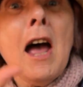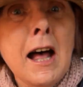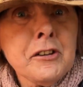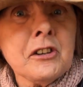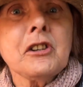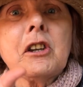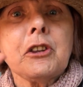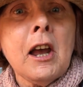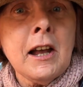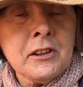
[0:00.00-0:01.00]

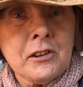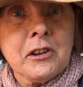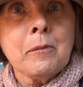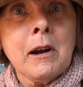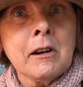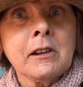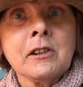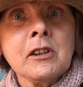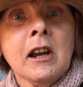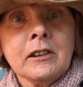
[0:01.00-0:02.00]
thousands of
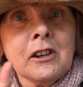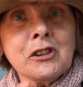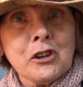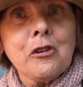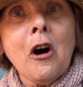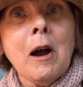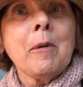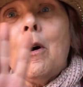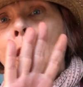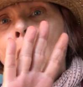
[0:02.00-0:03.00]
Americans
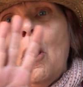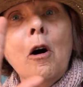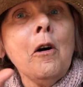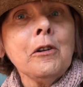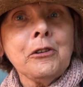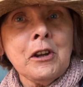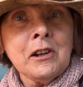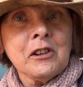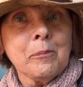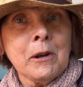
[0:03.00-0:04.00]
describe all the
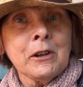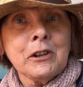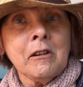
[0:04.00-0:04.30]
things of being a